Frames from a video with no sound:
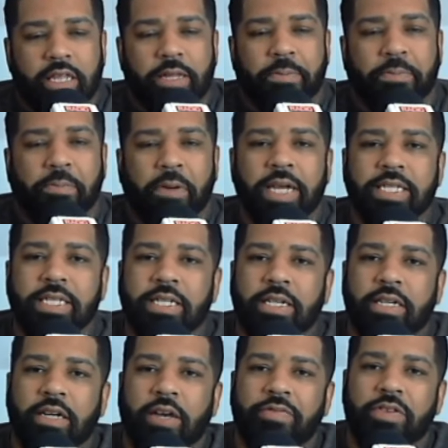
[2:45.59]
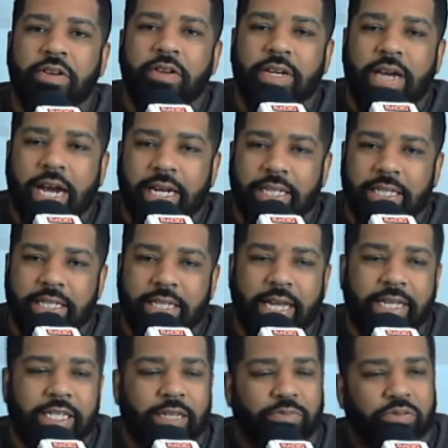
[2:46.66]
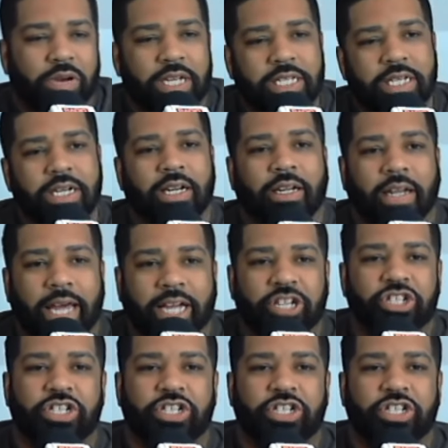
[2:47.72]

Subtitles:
The president of the United States, the president-elect,